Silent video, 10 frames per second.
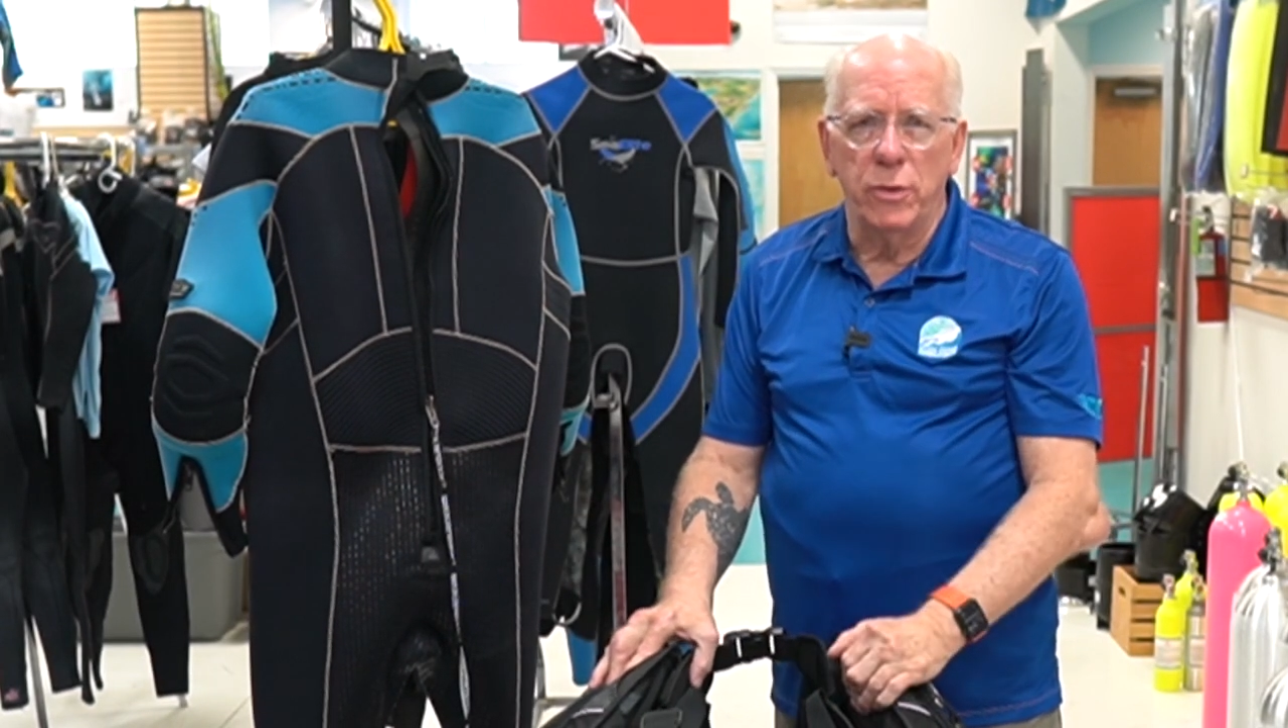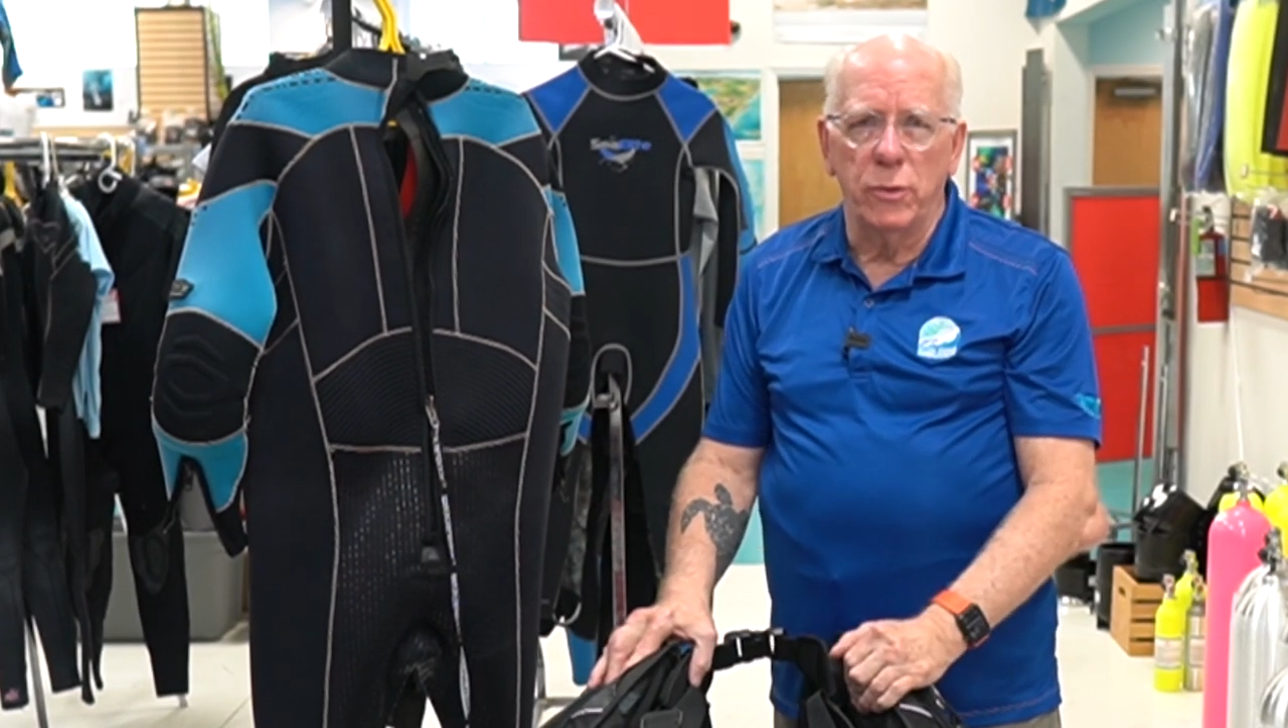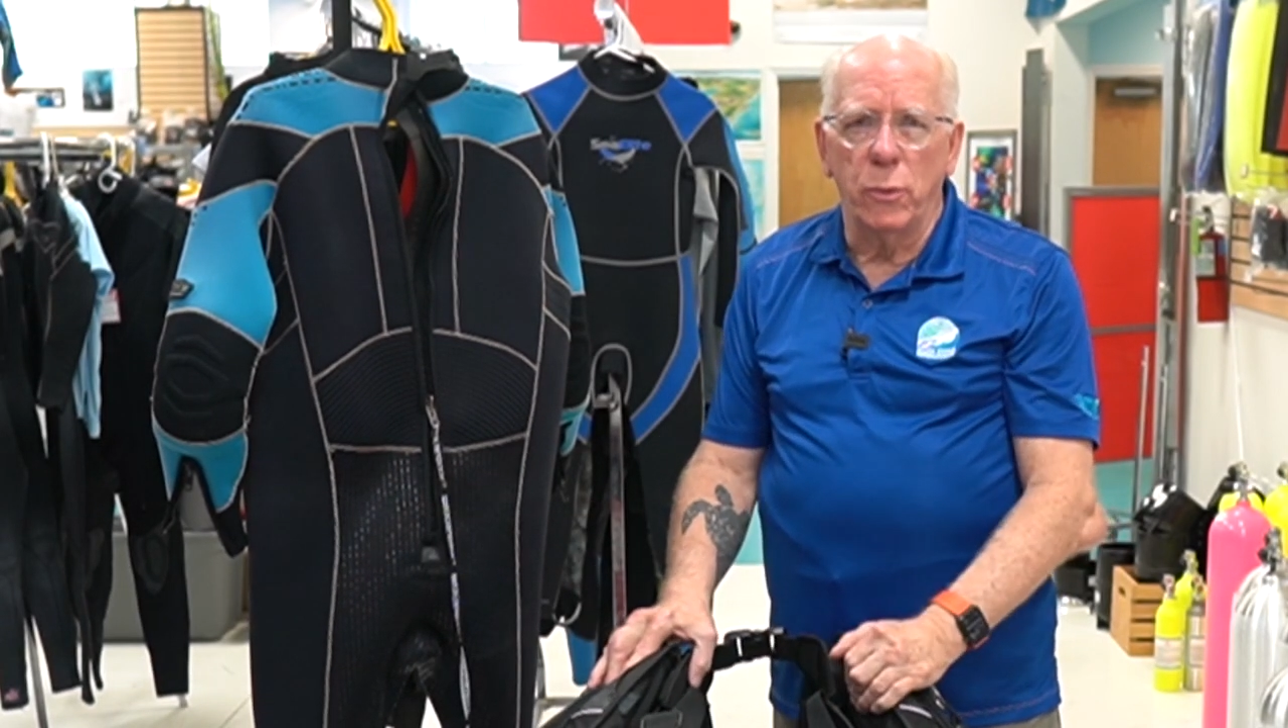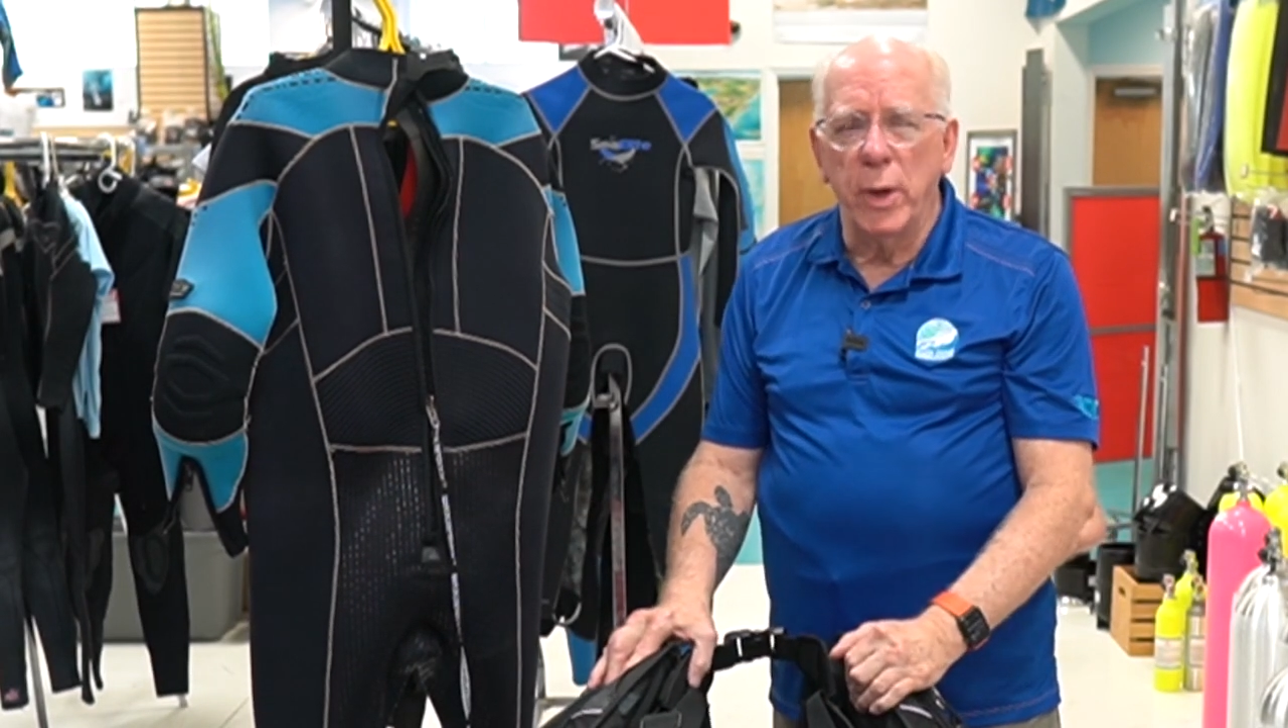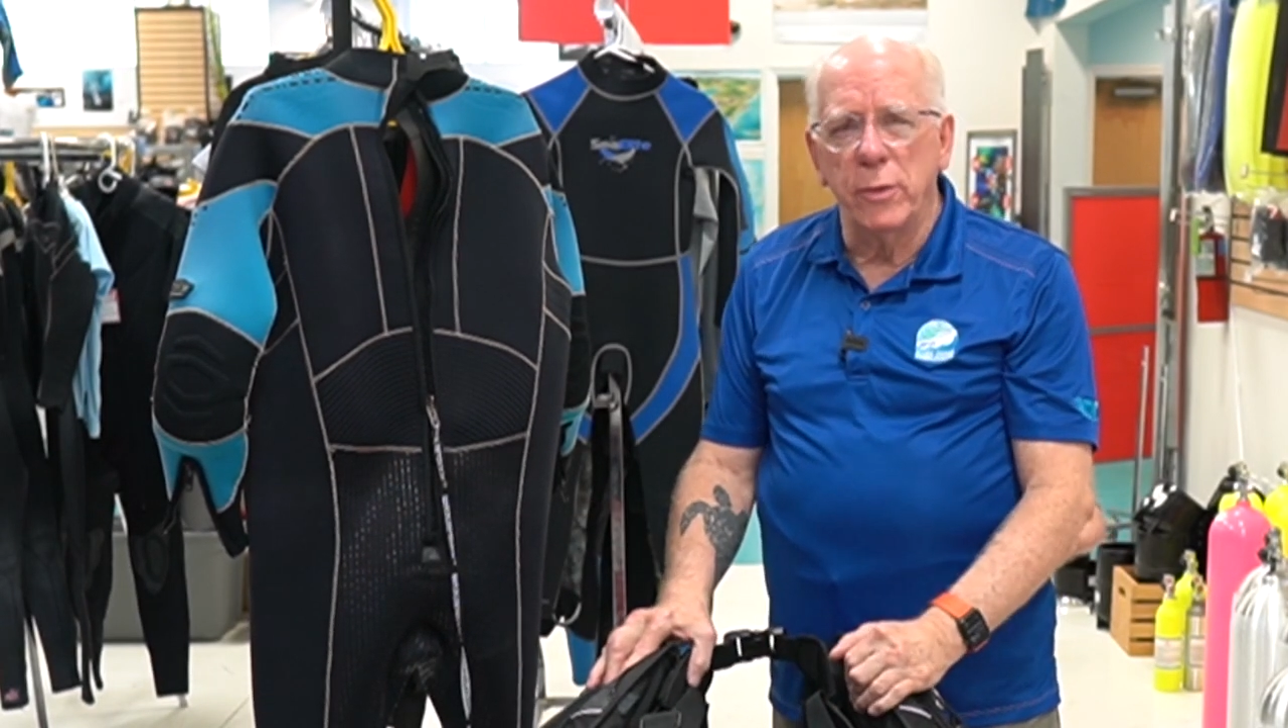to
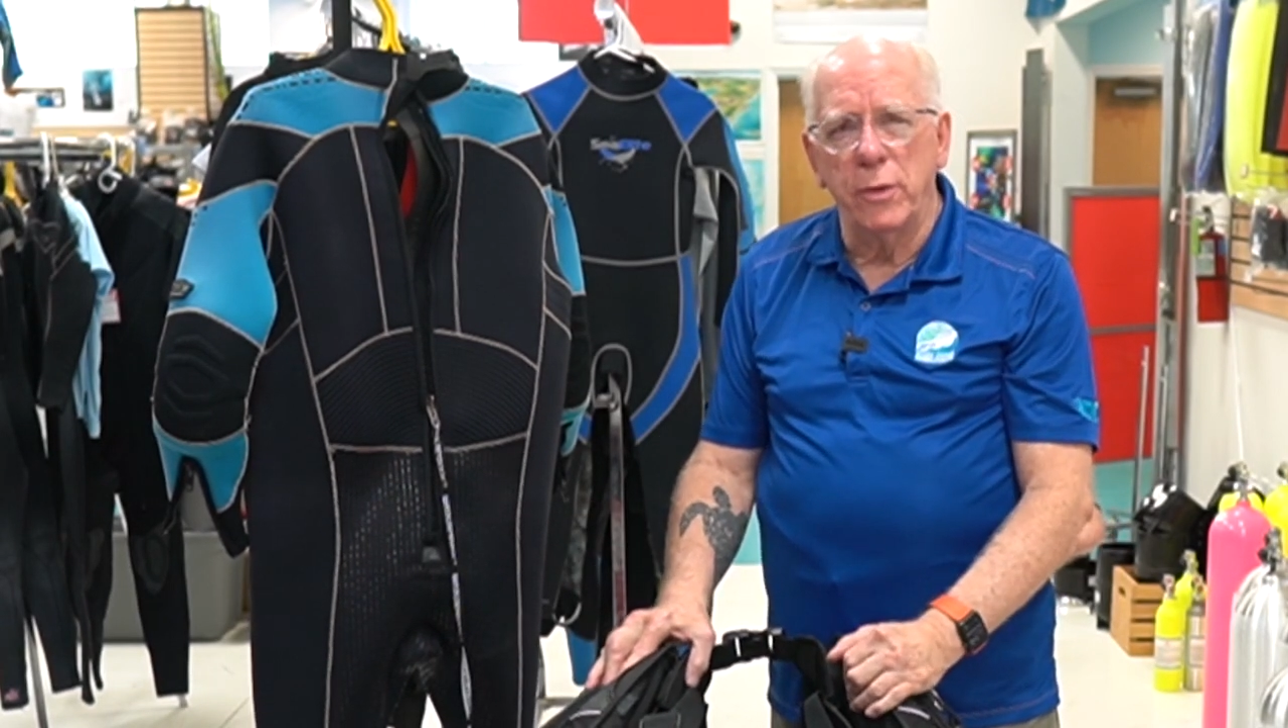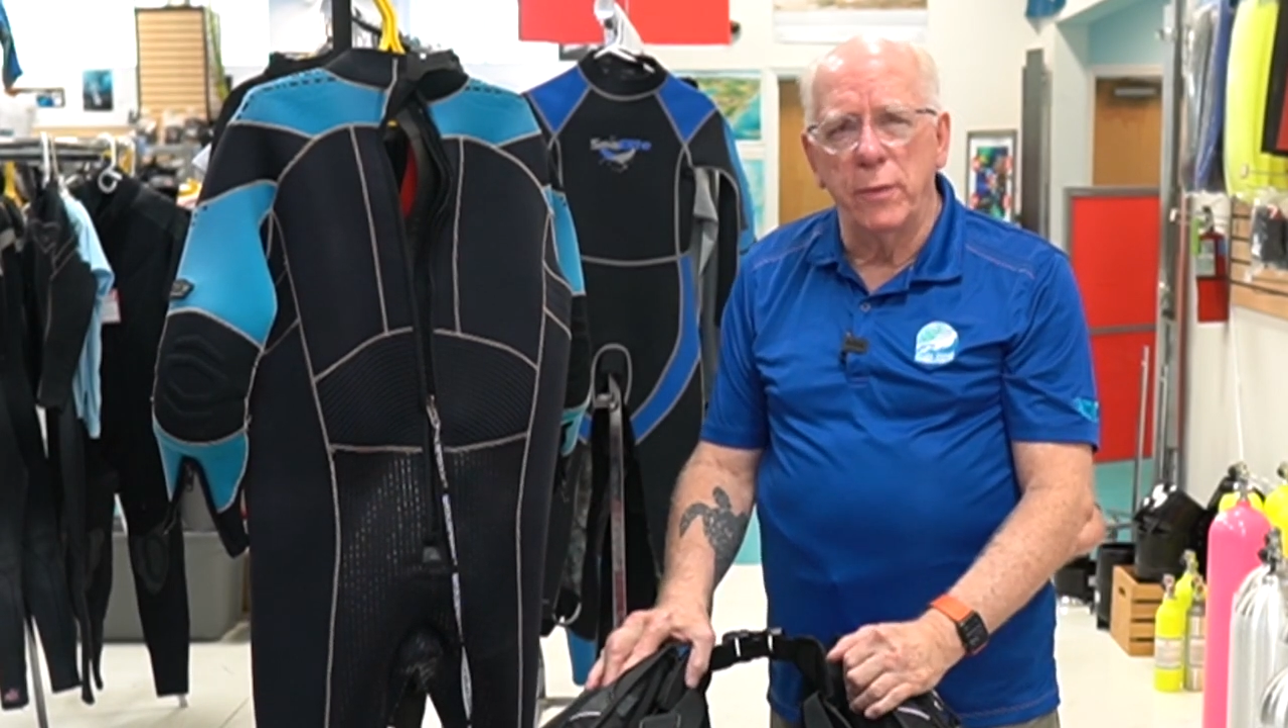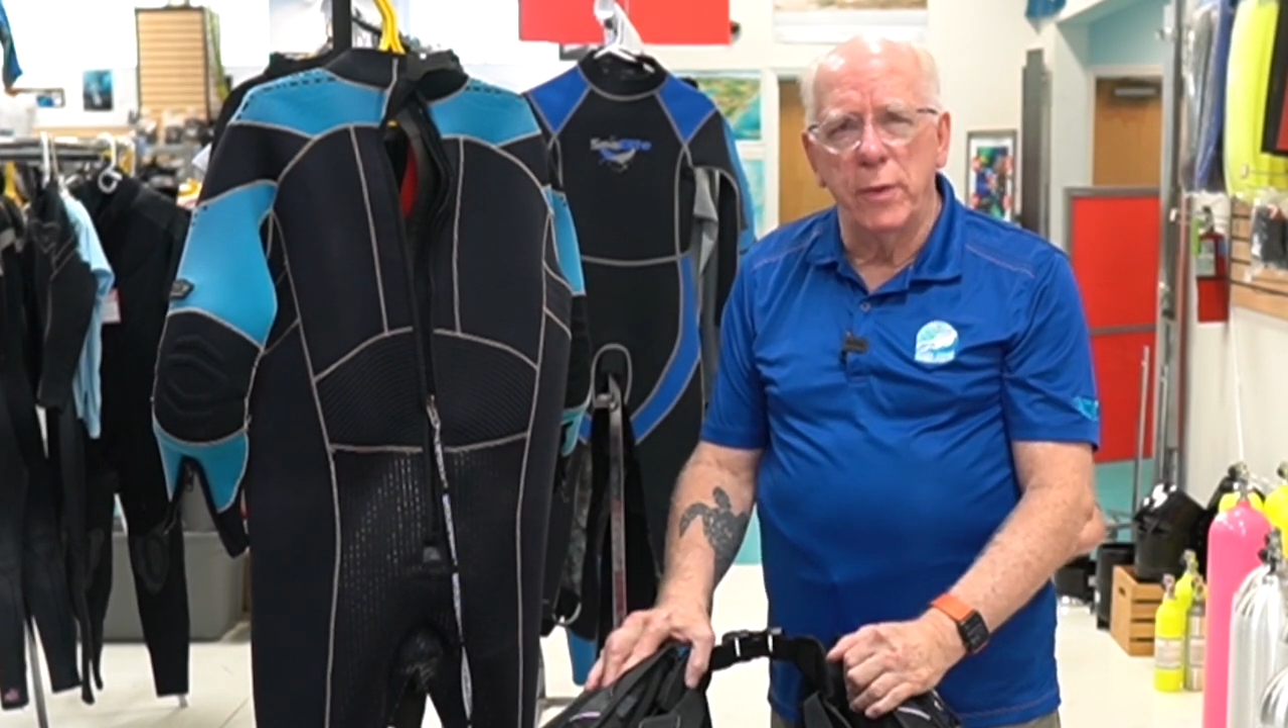the rest of